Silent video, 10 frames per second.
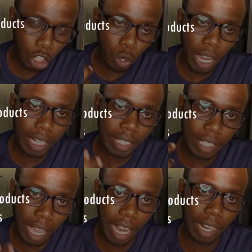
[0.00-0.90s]
can
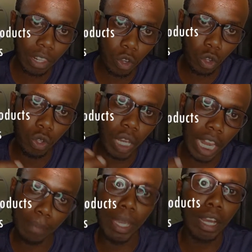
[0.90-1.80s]
sell, you can
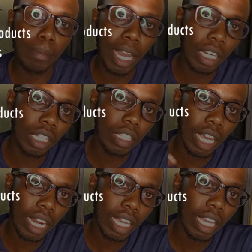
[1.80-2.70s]
make money
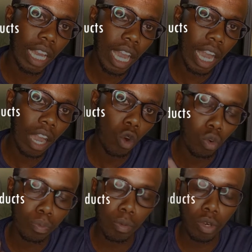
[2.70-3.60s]
selling or
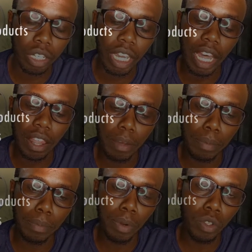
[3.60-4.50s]
promoting other
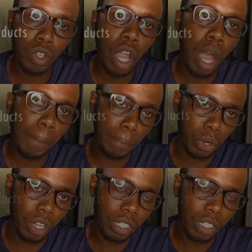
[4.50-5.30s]
people's products. A